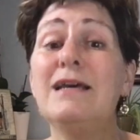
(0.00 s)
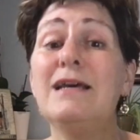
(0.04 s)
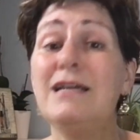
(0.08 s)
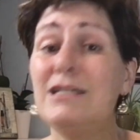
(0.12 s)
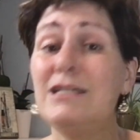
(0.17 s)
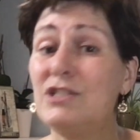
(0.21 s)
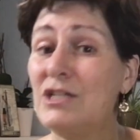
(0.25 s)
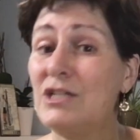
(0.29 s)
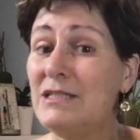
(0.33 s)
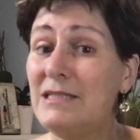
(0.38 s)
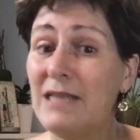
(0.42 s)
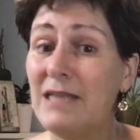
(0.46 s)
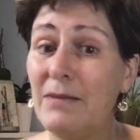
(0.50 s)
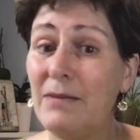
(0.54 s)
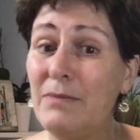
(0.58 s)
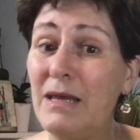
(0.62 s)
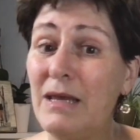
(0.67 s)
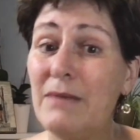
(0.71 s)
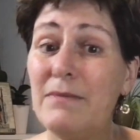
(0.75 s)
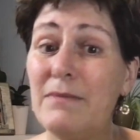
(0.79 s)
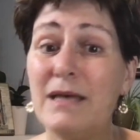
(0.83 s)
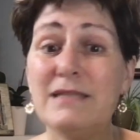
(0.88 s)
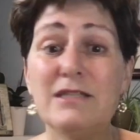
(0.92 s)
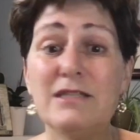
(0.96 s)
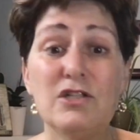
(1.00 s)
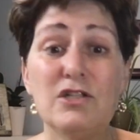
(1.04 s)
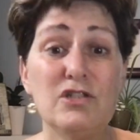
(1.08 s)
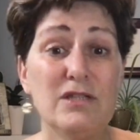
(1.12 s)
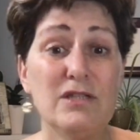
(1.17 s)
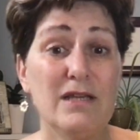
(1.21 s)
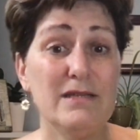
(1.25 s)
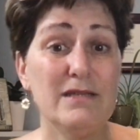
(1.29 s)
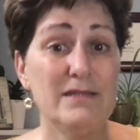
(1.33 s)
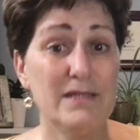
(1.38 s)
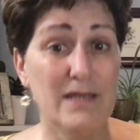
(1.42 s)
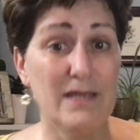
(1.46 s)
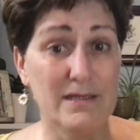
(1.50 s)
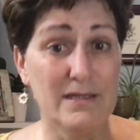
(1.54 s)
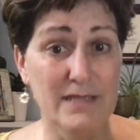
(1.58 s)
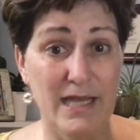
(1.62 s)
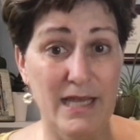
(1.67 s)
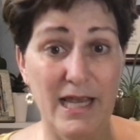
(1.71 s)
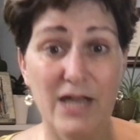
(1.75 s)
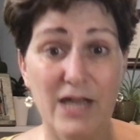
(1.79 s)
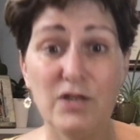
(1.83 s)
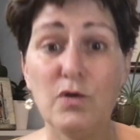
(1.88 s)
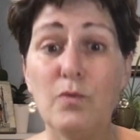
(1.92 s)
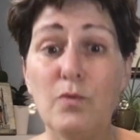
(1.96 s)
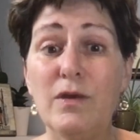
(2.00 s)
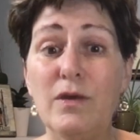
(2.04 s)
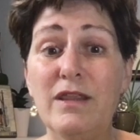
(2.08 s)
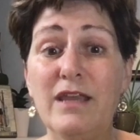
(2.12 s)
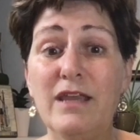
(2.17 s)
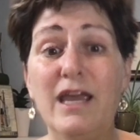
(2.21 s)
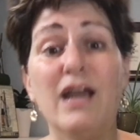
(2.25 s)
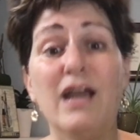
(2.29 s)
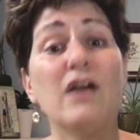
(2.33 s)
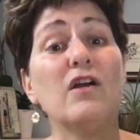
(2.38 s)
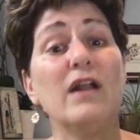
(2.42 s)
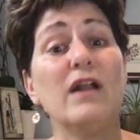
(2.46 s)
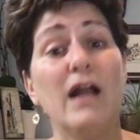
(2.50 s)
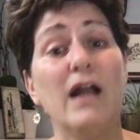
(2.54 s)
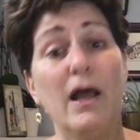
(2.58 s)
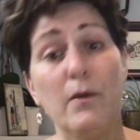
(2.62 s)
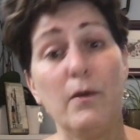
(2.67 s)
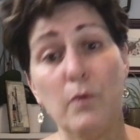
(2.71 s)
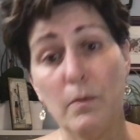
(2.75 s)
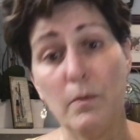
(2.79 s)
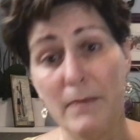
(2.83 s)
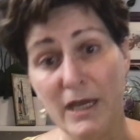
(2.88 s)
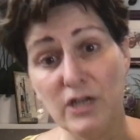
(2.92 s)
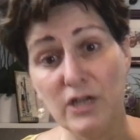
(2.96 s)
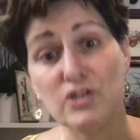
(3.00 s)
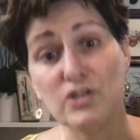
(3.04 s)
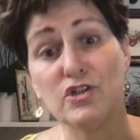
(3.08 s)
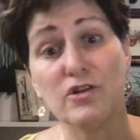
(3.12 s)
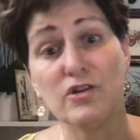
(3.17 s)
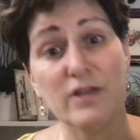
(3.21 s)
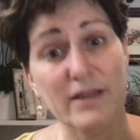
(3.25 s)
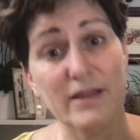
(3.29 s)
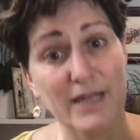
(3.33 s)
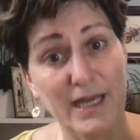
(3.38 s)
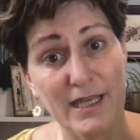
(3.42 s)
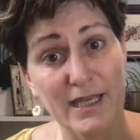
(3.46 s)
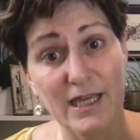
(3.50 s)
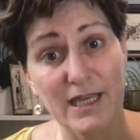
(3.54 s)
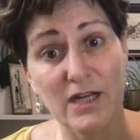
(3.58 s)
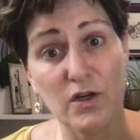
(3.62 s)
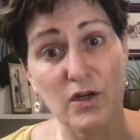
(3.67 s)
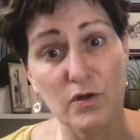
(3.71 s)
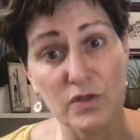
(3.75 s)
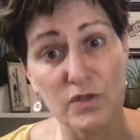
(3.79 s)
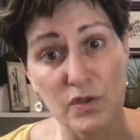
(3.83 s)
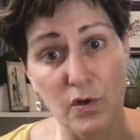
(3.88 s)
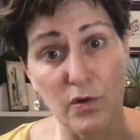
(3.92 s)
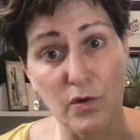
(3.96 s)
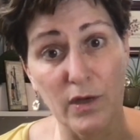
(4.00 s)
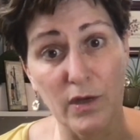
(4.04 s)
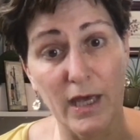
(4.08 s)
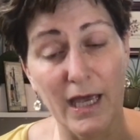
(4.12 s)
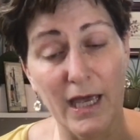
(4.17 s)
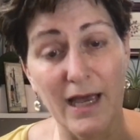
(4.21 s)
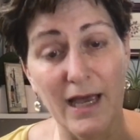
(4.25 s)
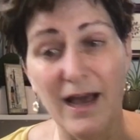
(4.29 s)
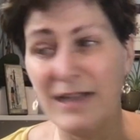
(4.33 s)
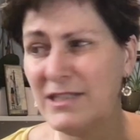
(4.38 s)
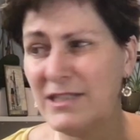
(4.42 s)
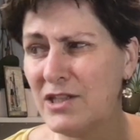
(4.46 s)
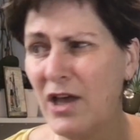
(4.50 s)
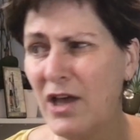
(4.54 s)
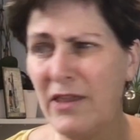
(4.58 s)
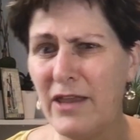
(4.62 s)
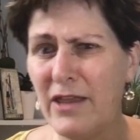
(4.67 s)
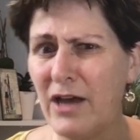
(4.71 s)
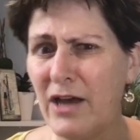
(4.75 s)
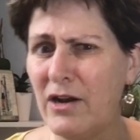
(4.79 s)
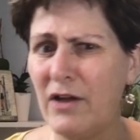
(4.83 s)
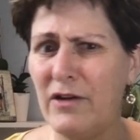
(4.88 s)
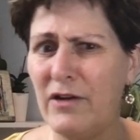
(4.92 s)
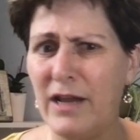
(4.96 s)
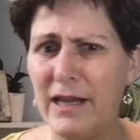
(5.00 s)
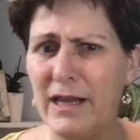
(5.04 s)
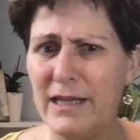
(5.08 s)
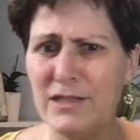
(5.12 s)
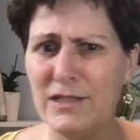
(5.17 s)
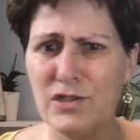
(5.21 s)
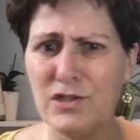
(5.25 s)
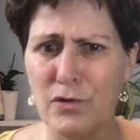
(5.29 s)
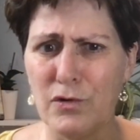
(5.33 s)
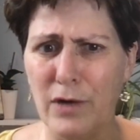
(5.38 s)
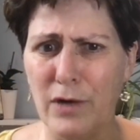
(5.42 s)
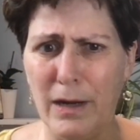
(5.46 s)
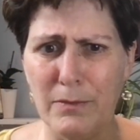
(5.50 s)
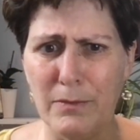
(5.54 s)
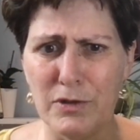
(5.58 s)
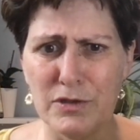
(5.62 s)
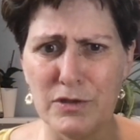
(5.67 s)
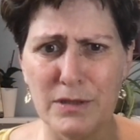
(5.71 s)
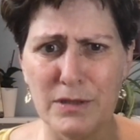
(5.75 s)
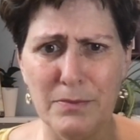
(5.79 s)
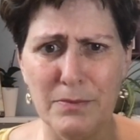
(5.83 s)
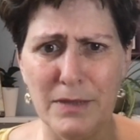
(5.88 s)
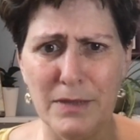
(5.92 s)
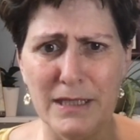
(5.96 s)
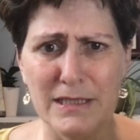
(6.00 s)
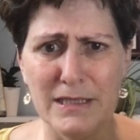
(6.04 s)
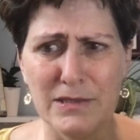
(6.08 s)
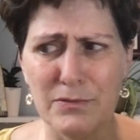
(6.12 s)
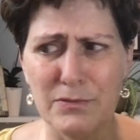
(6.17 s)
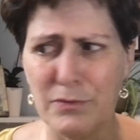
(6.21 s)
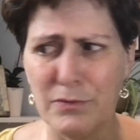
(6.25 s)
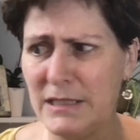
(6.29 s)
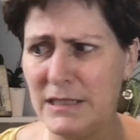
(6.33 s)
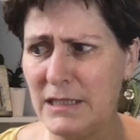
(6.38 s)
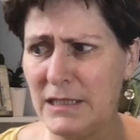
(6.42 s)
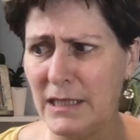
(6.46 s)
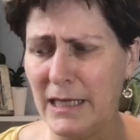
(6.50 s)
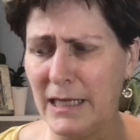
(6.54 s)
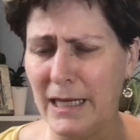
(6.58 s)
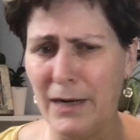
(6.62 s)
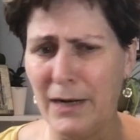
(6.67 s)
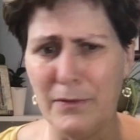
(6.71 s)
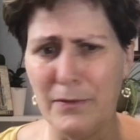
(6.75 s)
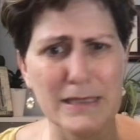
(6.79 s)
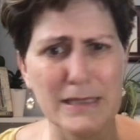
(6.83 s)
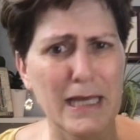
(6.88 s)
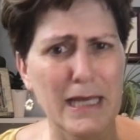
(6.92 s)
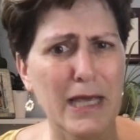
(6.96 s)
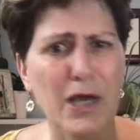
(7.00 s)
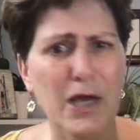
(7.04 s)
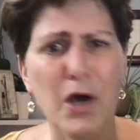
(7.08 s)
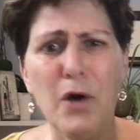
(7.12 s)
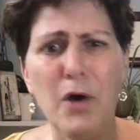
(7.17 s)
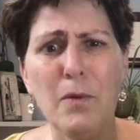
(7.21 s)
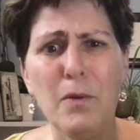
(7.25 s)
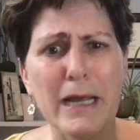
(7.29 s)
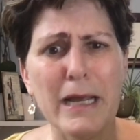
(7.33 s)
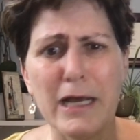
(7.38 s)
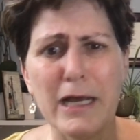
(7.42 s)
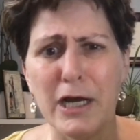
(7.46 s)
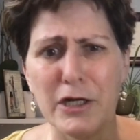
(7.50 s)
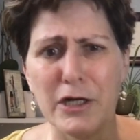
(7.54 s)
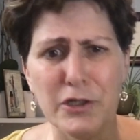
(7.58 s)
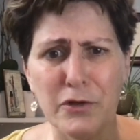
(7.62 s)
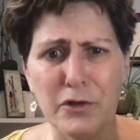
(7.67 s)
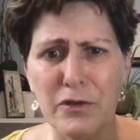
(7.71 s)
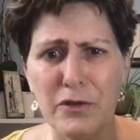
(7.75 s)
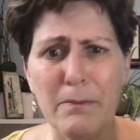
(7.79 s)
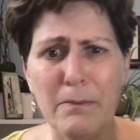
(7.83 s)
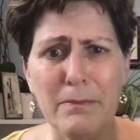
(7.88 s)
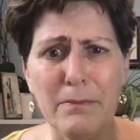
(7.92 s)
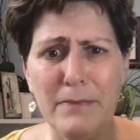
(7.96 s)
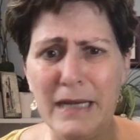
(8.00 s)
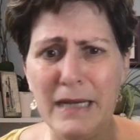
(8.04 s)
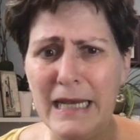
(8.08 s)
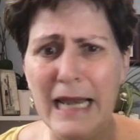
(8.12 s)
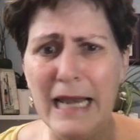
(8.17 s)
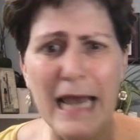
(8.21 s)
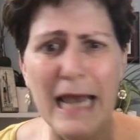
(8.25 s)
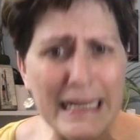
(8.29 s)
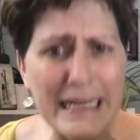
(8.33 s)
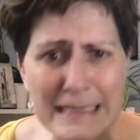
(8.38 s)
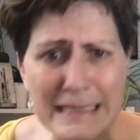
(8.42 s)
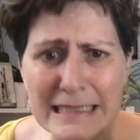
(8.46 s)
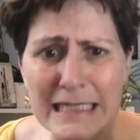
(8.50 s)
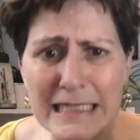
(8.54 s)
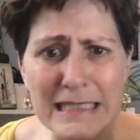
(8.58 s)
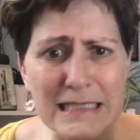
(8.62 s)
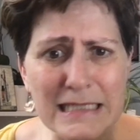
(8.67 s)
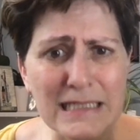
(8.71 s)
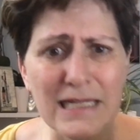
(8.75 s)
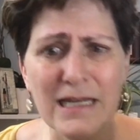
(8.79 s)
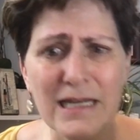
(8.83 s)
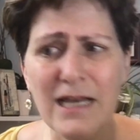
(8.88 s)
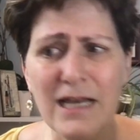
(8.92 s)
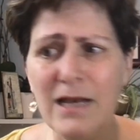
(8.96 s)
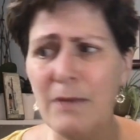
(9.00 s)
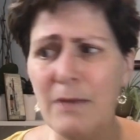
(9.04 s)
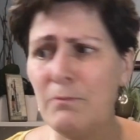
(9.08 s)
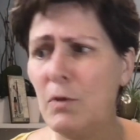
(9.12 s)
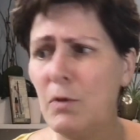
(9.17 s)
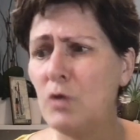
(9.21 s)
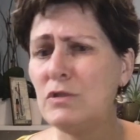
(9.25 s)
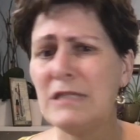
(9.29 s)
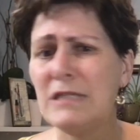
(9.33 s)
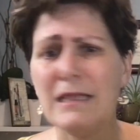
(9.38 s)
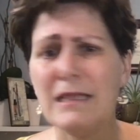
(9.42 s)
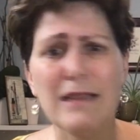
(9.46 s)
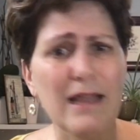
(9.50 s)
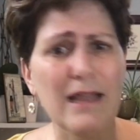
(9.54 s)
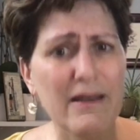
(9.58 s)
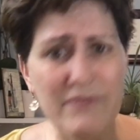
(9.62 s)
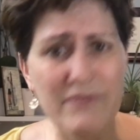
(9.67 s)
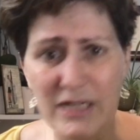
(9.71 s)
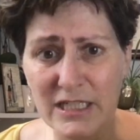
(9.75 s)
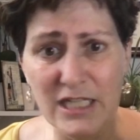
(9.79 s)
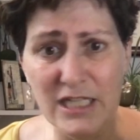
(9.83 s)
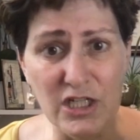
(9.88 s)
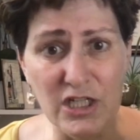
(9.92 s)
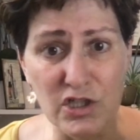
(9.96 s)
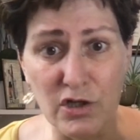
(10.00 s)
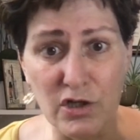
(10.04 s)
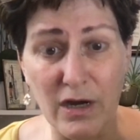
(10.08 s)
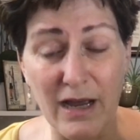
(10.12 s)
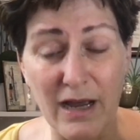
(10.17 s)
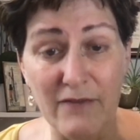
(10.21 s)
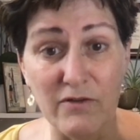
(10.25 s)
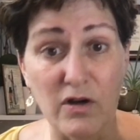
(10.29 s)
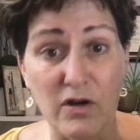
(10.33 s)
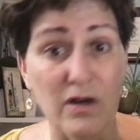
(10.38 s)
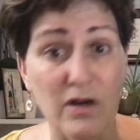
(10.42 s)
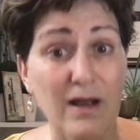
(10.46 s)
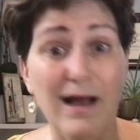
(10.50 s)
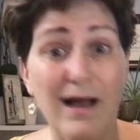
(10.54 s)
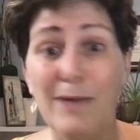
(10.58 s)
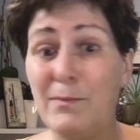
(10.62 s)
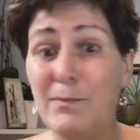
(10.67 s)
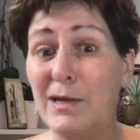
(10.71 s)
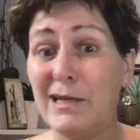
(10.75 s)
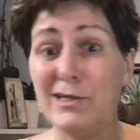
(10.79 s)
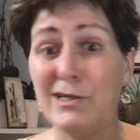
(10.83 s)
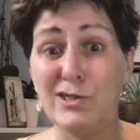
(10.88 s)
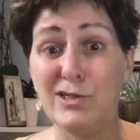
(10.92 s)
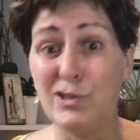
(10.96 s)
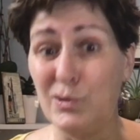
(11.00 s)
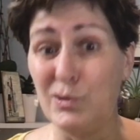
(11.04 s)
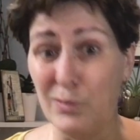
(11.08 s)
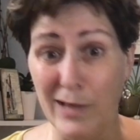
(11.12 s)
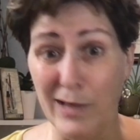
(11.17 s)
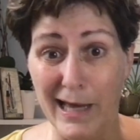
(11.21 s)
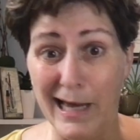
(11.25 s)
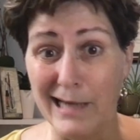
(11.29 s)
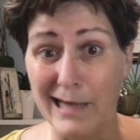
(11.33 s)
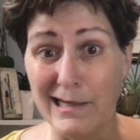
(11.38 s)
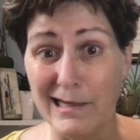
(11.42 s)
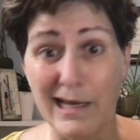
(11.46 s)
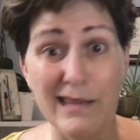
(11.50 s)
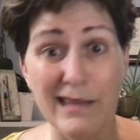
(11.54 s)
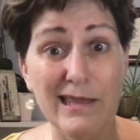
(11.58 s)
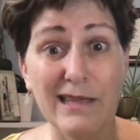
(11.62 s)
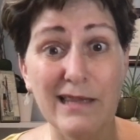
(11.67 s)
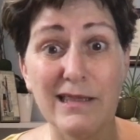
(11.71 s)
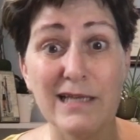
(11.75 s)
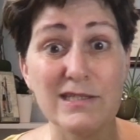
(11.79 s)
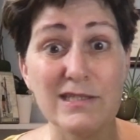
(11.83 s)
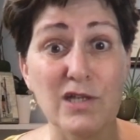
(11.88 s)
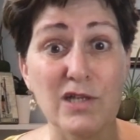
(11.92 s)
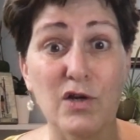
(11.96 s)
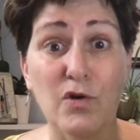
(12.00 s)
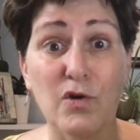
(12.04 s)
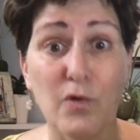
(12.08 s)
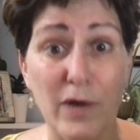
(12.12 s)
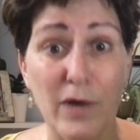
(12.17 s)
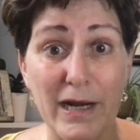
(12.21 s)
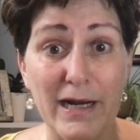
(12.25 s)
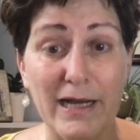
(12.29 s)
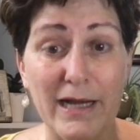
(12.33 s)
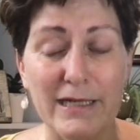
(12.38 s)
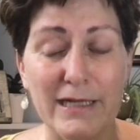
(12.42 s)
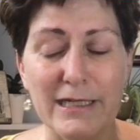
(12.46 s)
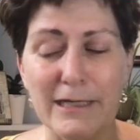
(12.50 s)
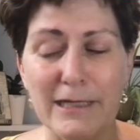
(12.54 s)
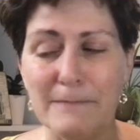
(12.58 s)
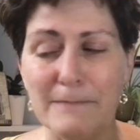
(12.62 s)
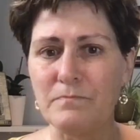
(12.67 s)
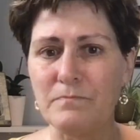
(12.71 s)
just send me a message that says handle with care, and I will make sure that kiddo is okay. I saw that on Instagram or someplace recently, and I was like, oh my God, you're the nicest, most loving teacher ever. I'm going to do that. I think that's a great idea.